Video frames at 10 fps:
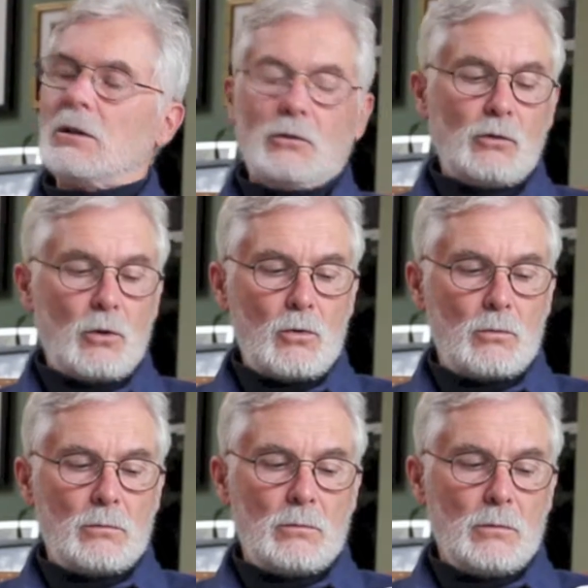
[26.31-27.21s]

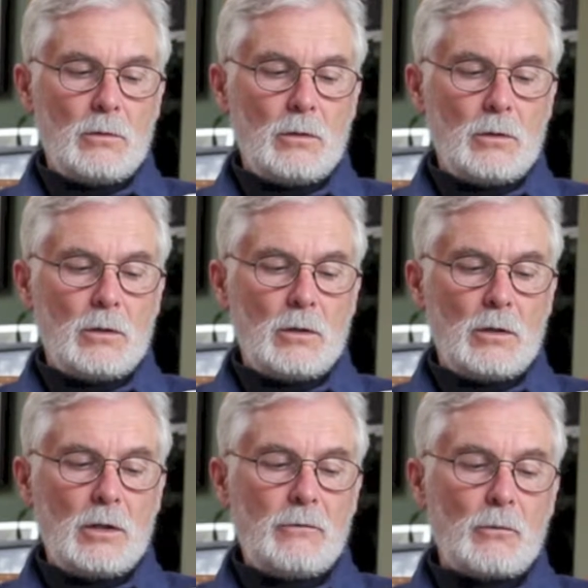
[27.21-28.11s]
So
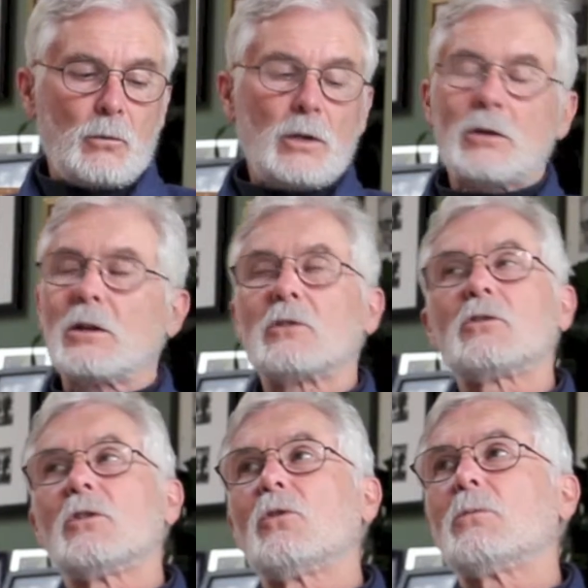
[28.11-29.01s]
if a reader
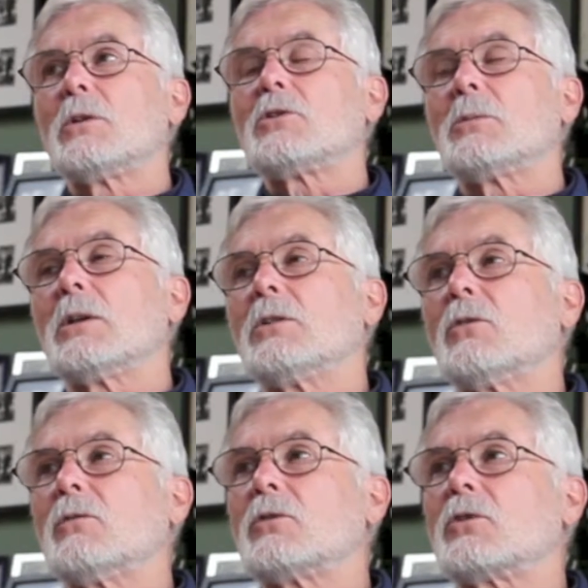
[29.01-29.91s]
doesn't know much about
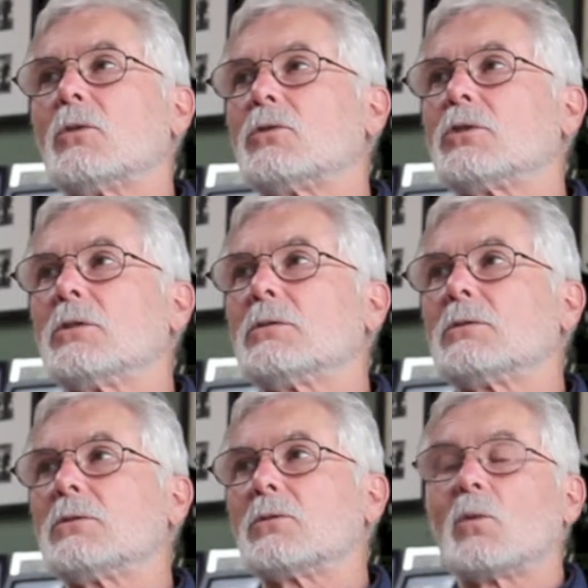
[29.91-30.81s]
Nova Scotia,
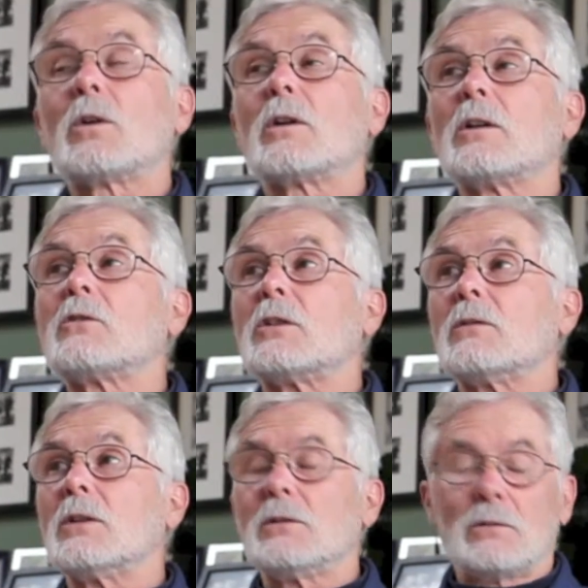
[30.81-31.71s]
or where it is
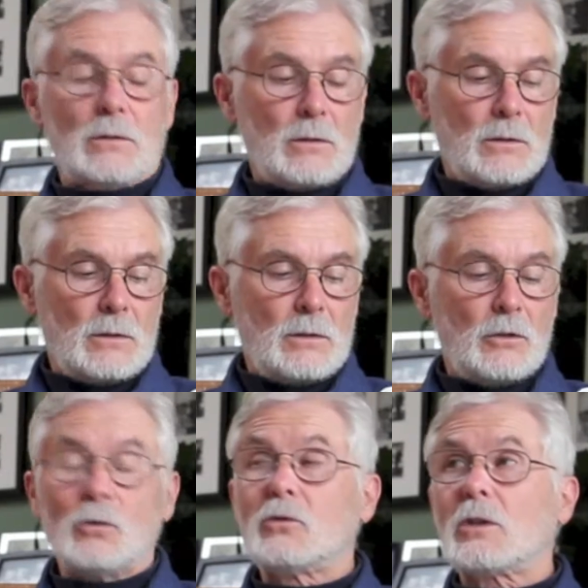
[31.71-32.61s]
even,
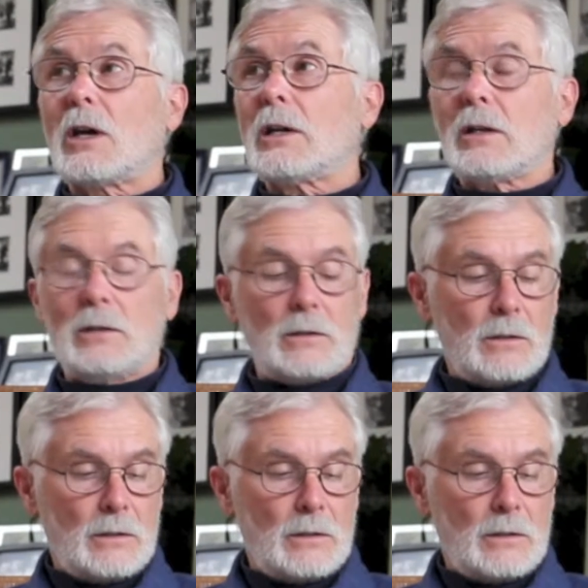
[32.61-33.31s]
New Scotland,